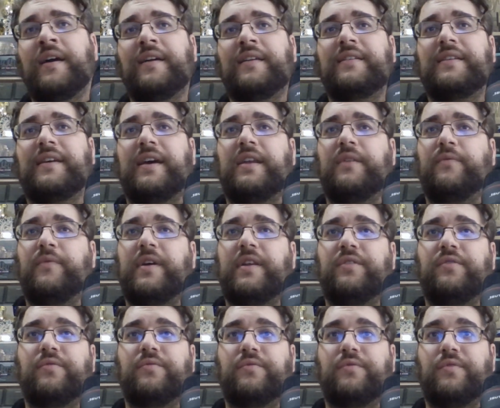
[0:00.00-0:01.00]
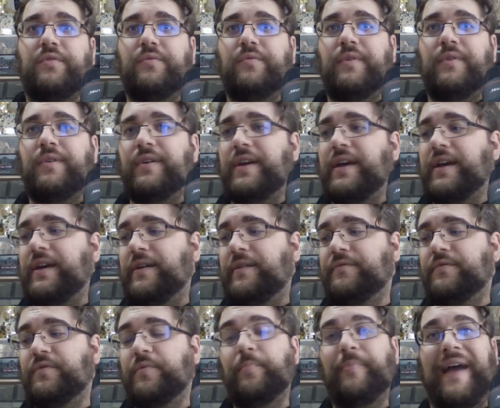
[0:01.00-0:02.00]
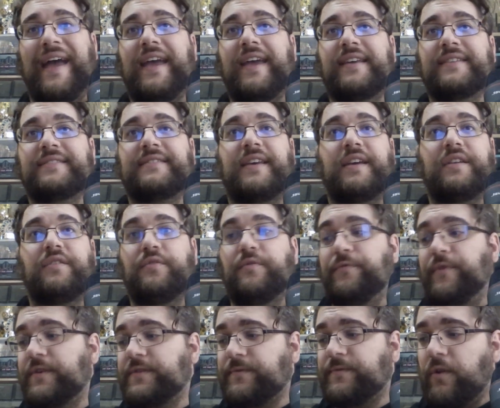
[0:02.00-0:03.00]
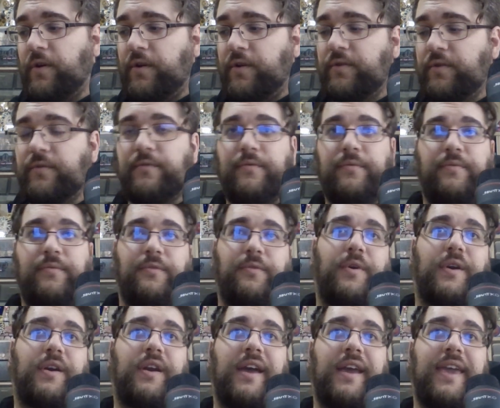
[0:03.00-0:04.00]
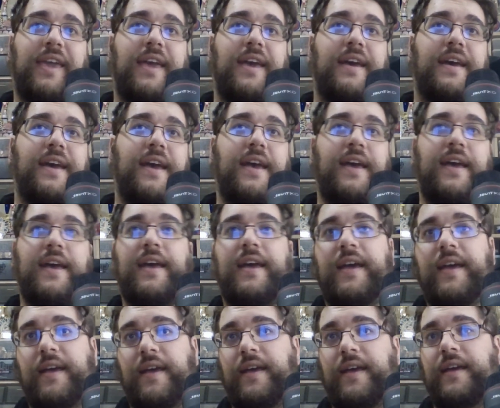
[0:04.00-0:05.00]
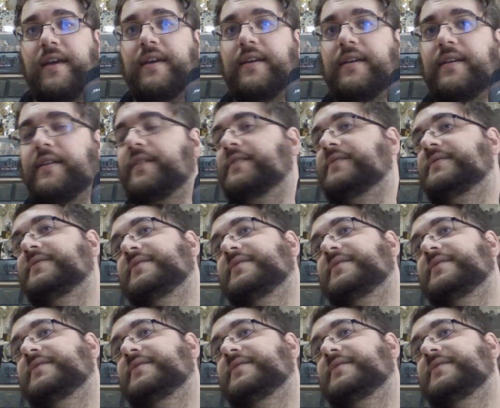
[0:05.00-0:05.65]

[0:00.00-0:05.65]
Then when you have the base and the first floor, you are like, yeah, it's